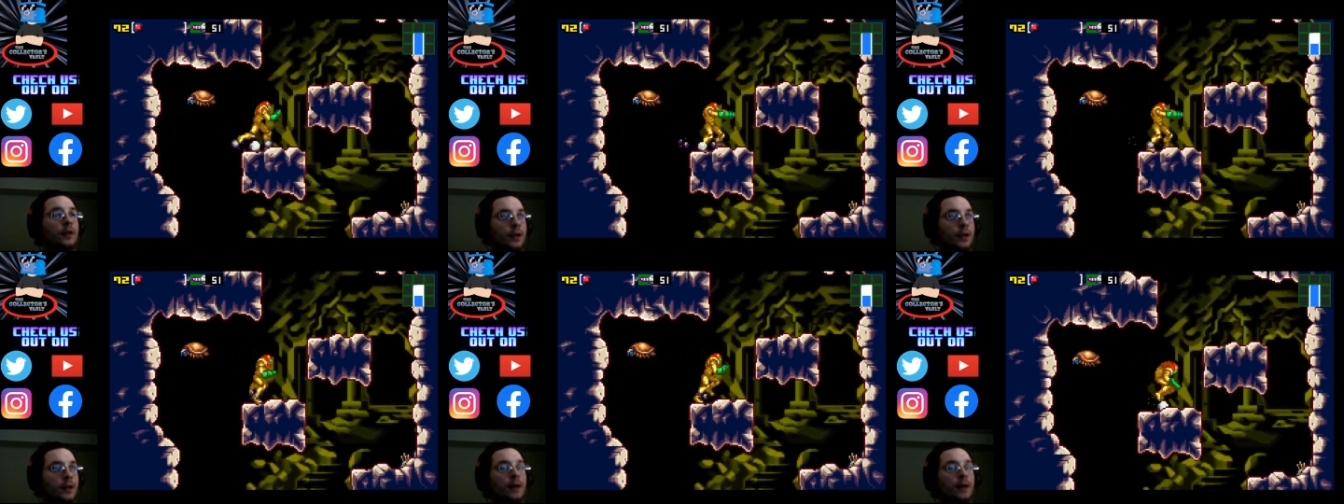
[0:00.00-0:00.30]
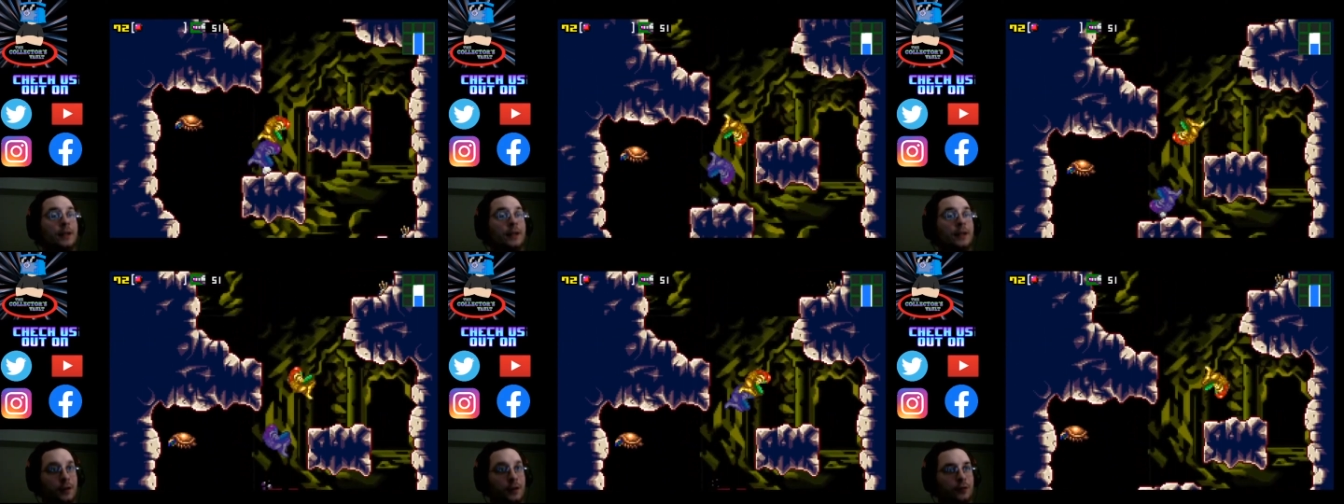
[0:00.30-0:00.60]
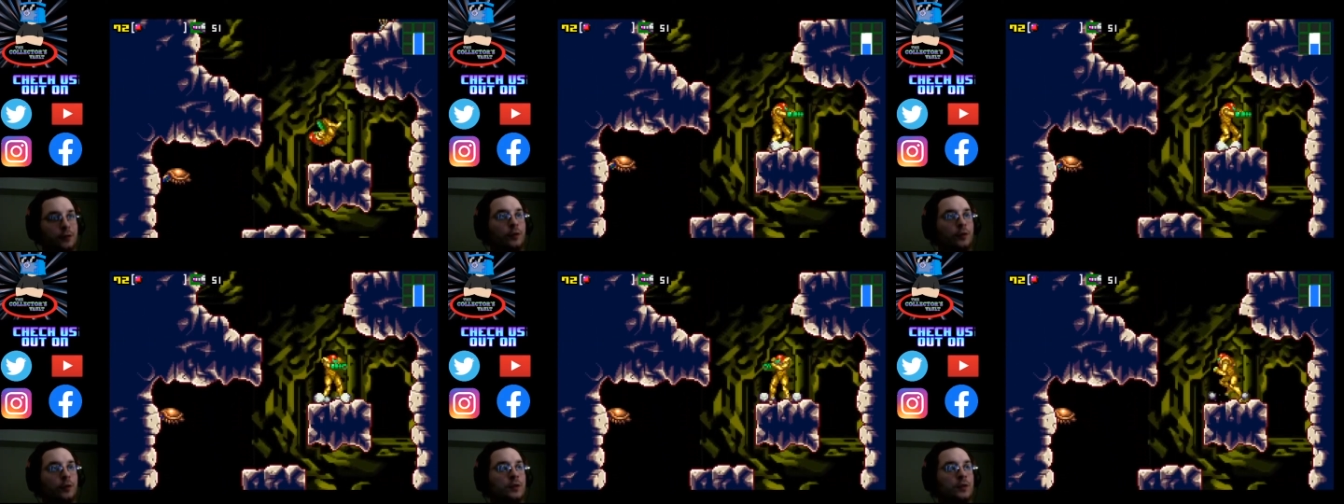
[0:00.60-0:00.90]
get
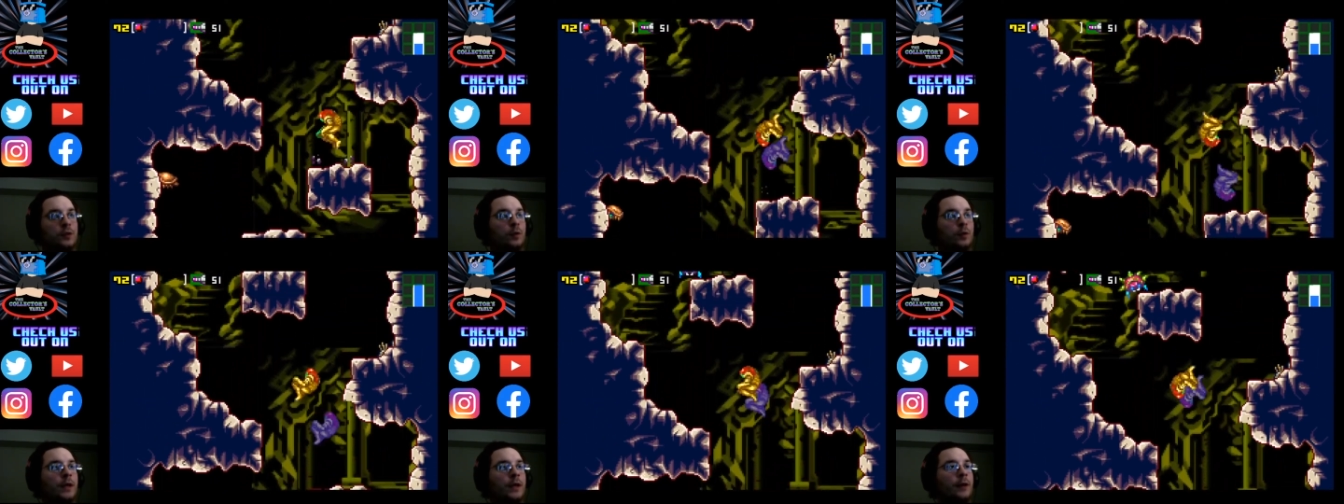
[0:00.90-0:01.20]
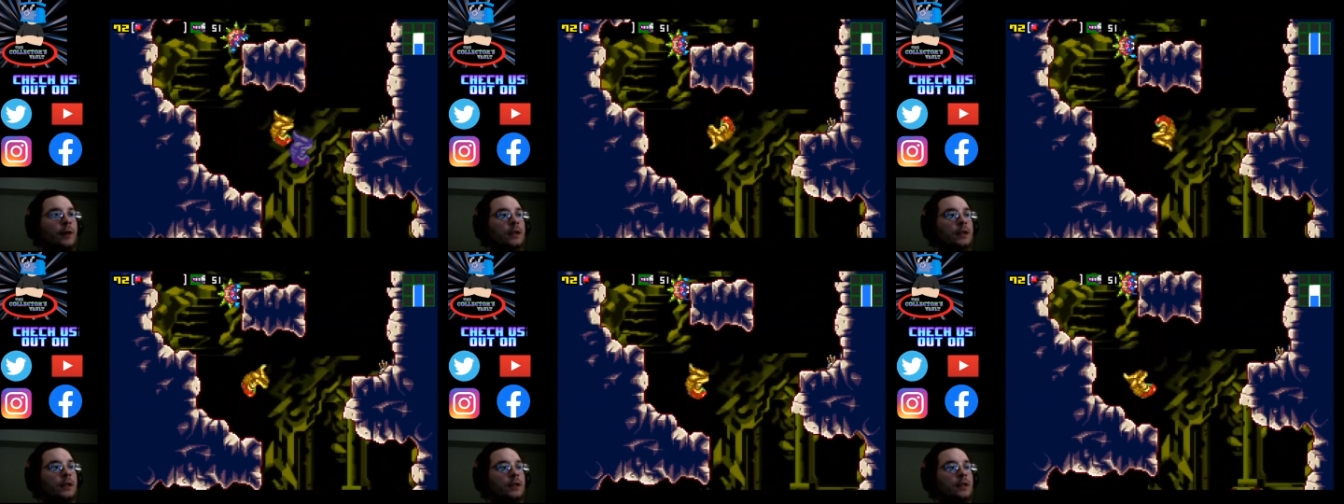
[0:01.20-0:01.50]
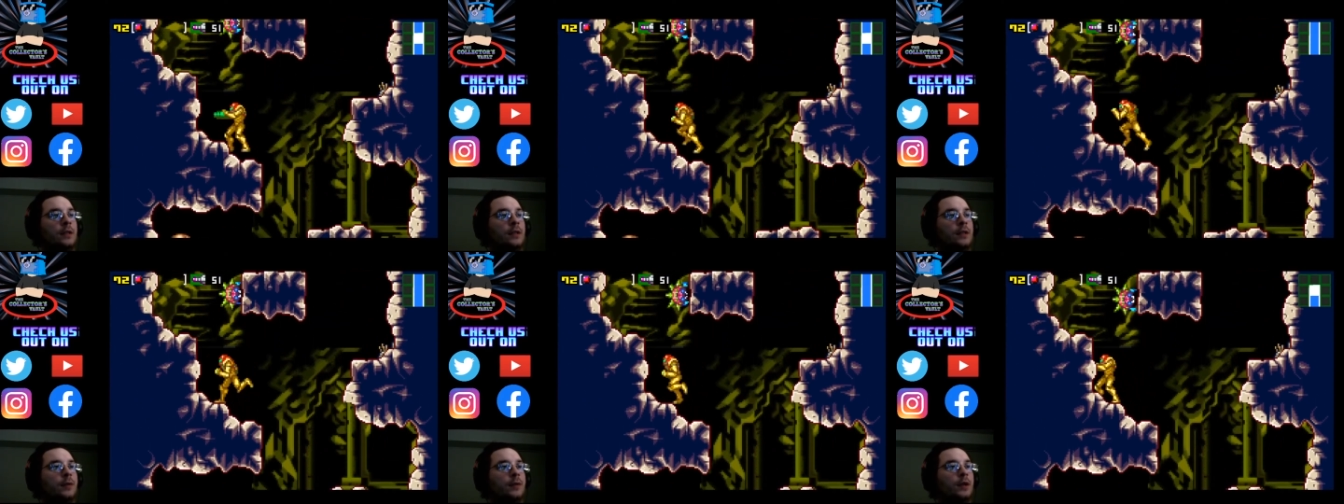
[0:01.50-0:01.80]
through this one area that's
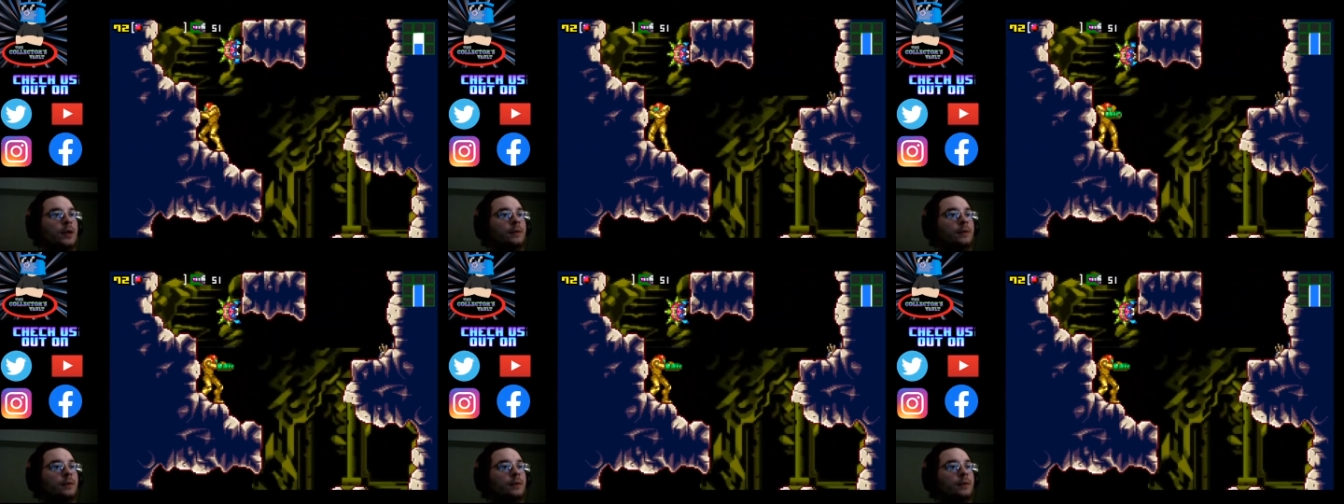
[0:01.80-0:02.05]
coming up.